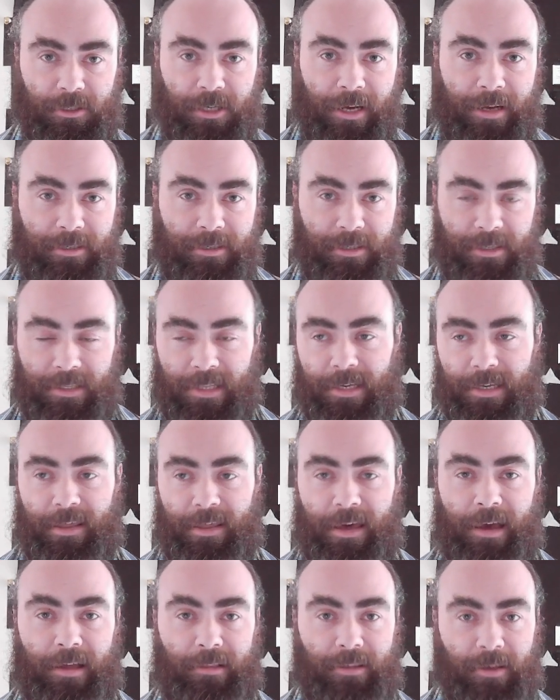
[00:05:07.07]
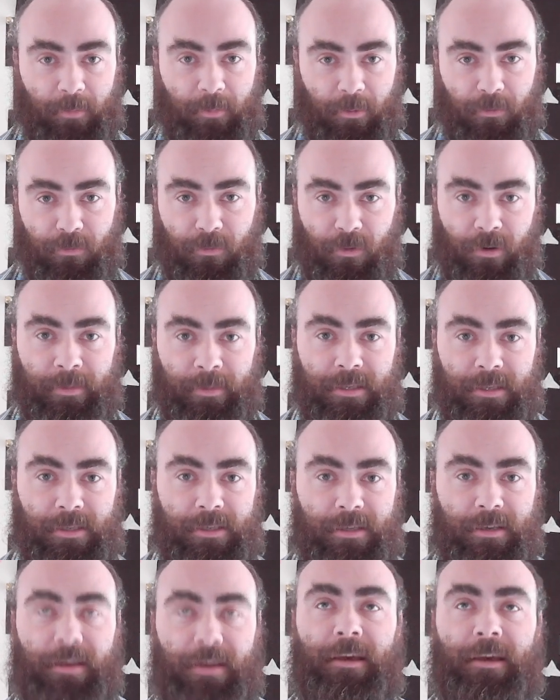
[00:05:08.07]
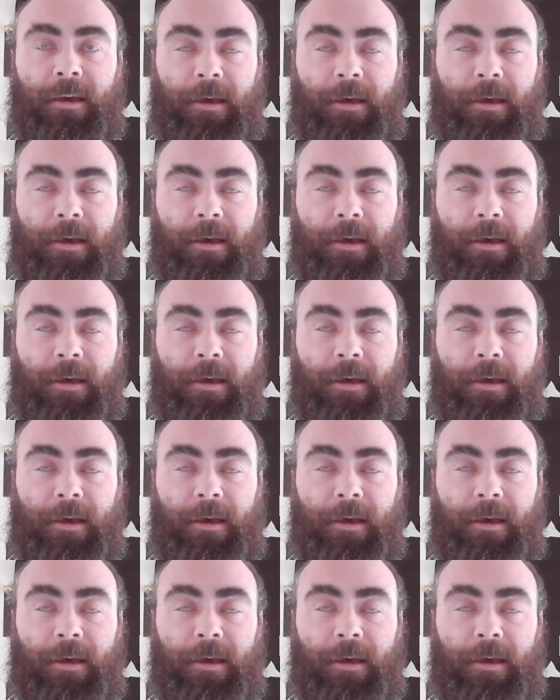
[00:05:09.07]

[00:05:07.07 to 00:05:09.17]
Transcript: changes like that, little performance